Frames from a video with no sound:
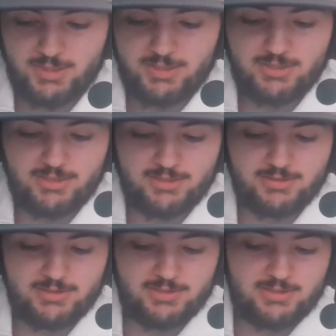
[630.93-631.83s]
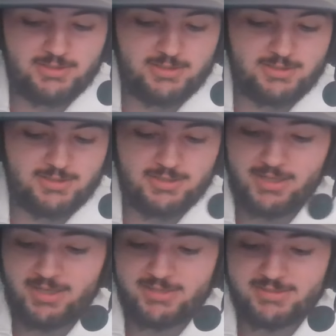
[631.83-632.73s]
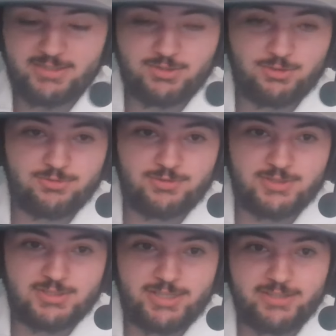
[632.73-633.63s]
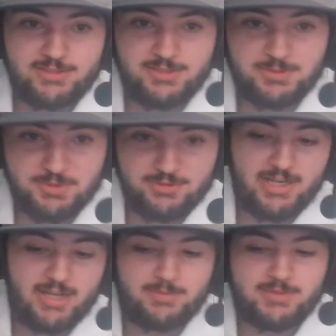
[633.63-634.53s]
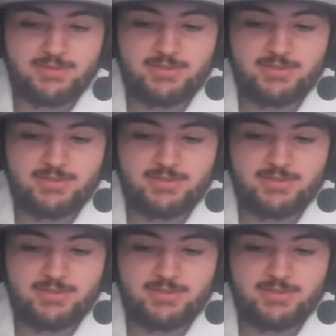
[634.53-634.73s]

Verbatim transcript: Gonna gotta stay tuned for the channel, subscribe,